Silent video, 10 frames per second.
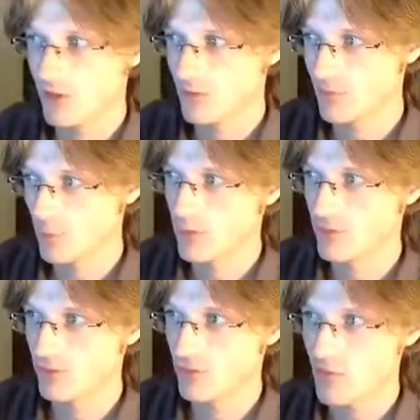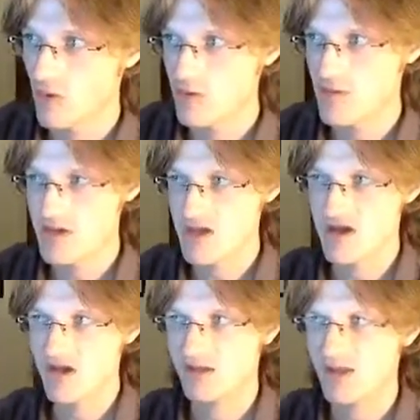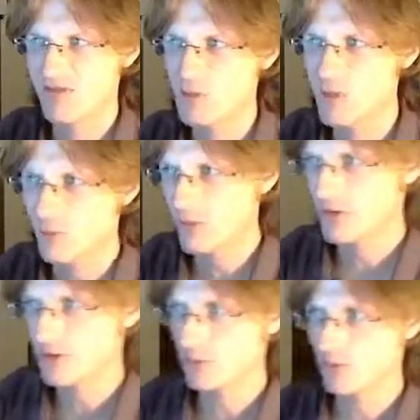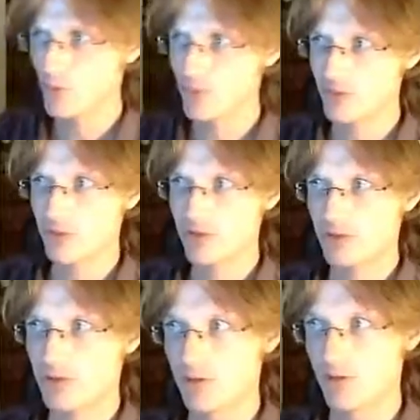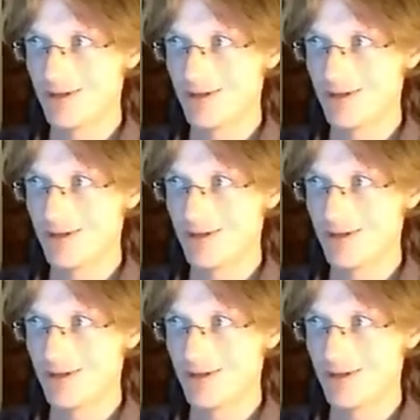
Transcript: that I've recorded so far and the 11-minute one that I did before, that's pretty long.